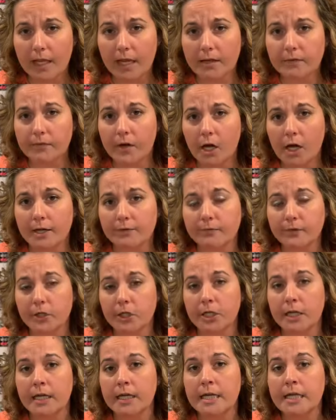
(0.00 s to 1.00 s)
And I've
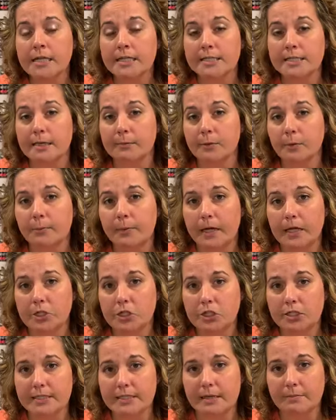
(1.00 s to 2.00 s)
offered double
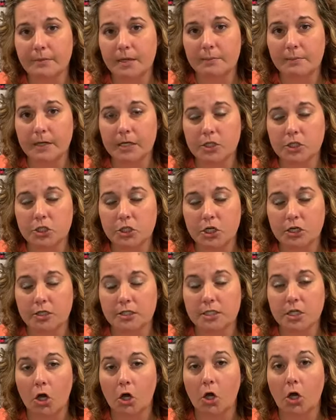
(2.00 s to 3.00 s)
punches on my punch
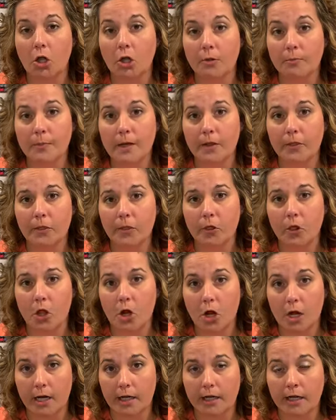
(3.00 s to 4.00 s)
cards all month
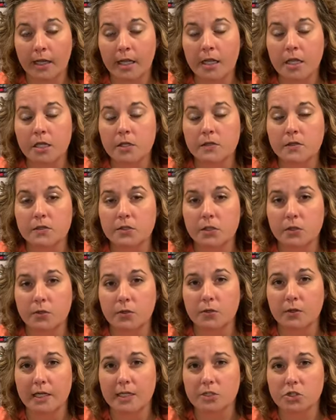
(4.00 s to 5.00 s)
long. So
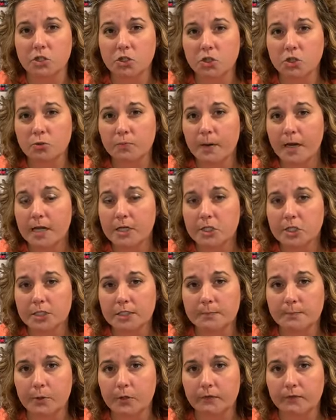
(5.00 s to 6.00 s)
you get two
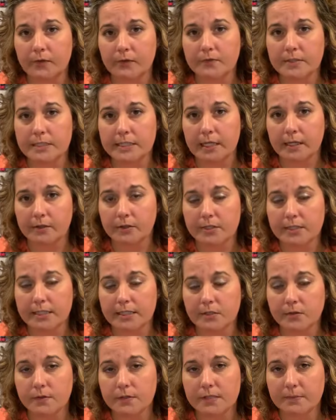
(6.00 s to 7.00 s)
punches per $50
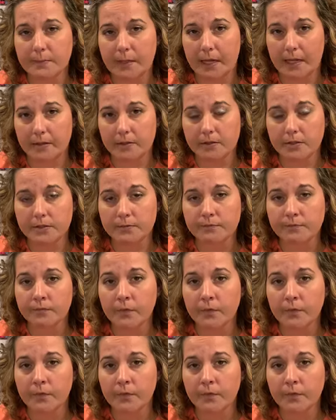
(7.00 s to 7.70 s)
that you spend.